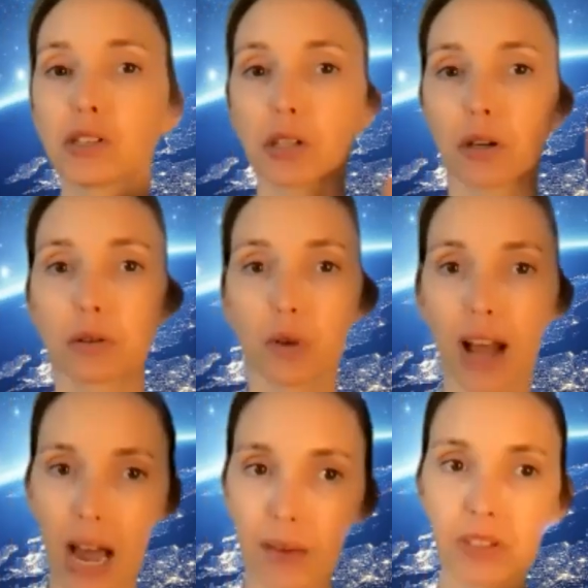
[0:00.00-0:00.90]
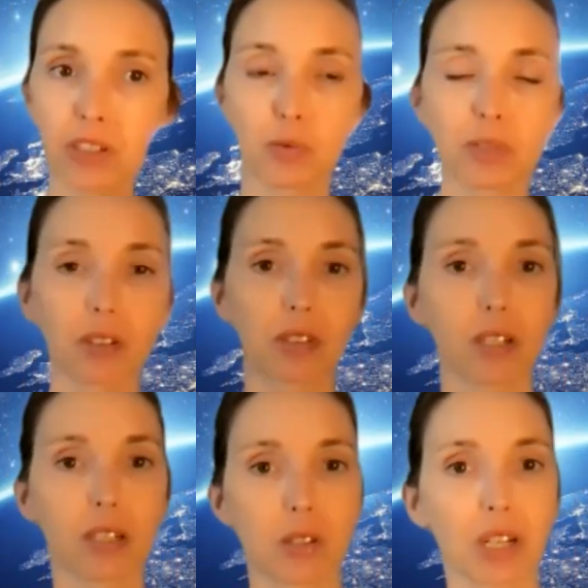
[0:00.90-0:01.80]
So Athens was a
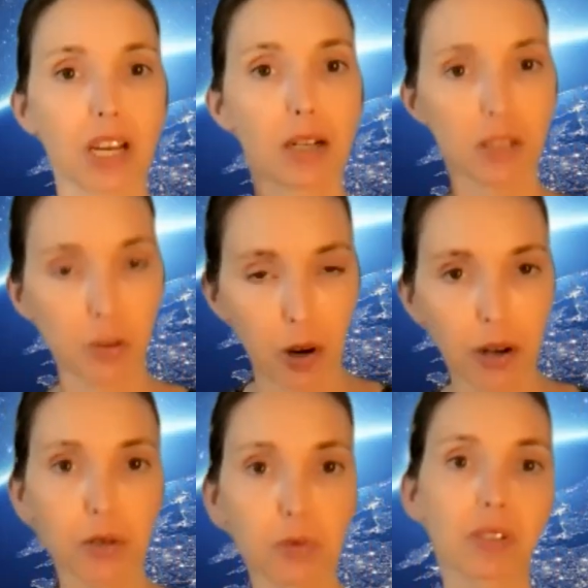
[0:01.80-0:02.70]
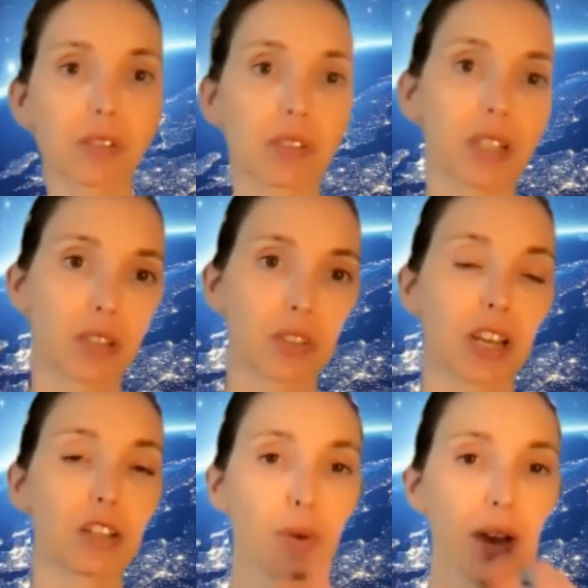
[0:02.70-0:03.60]
city-state, Sparta was a
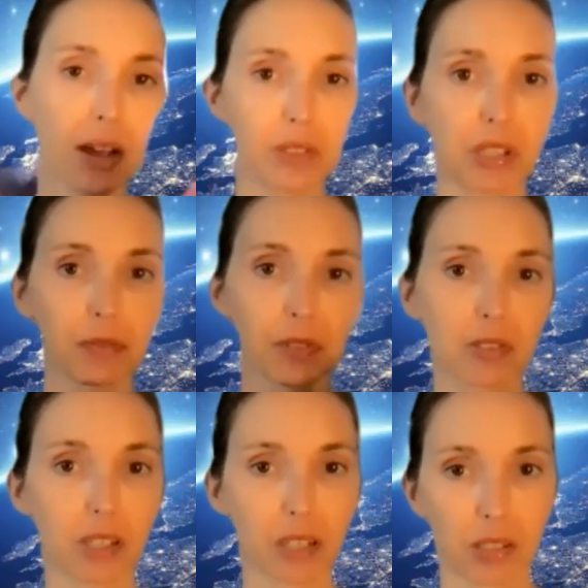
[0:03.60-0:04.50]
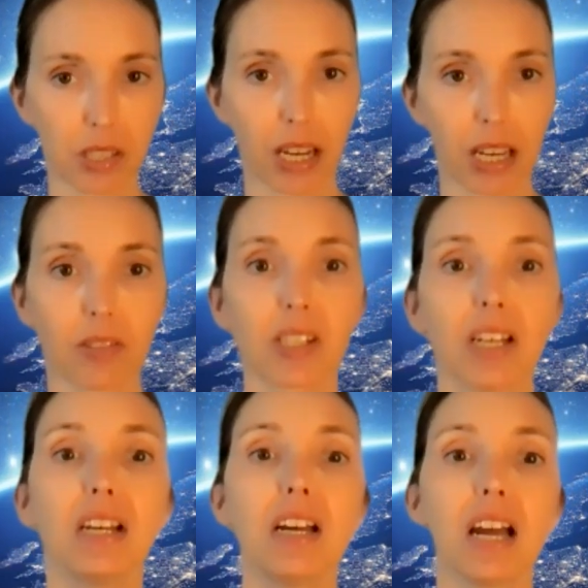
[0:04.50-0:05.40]
city-state. You had these different city-states,
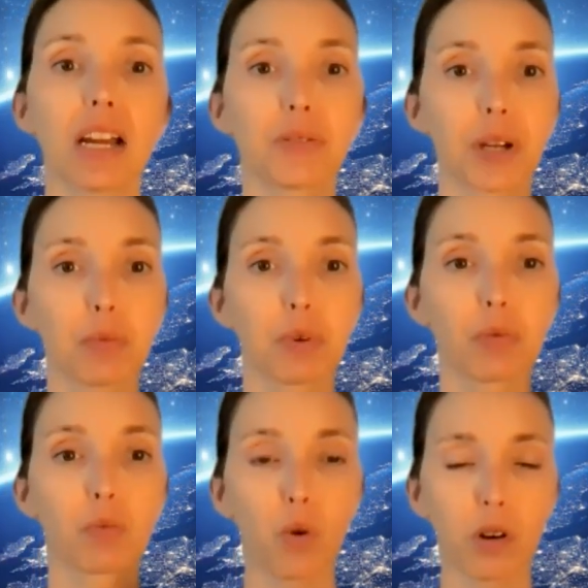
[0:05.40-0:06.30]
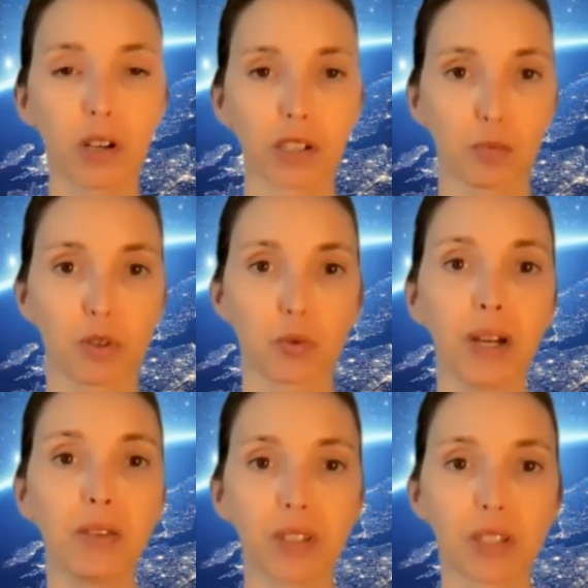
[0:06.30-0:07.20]
and there were wars
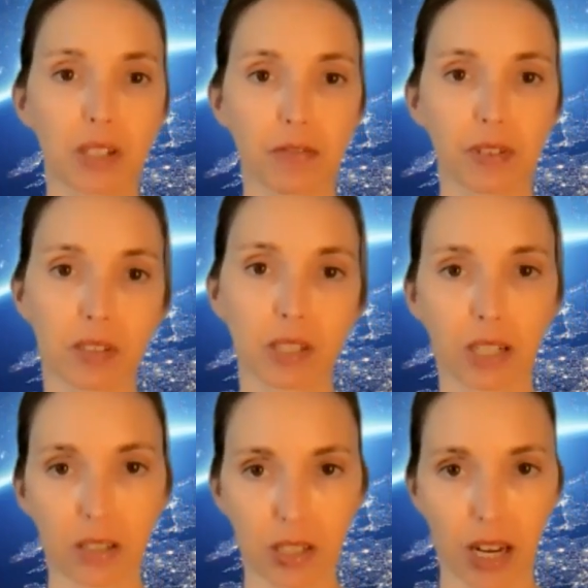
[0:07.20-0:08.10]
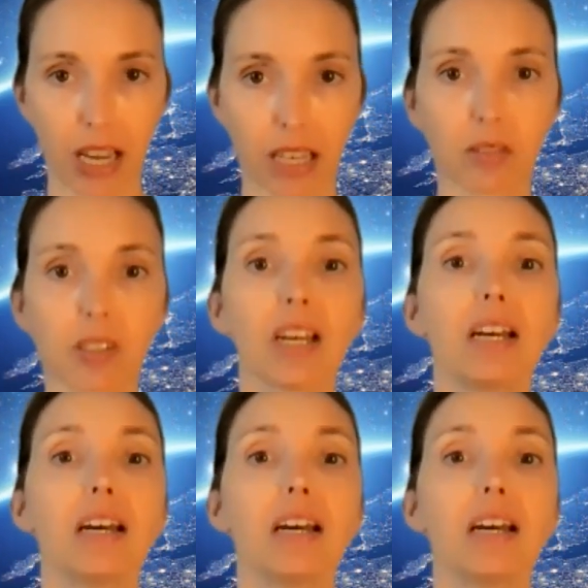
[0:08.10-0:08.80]
between these different city-states.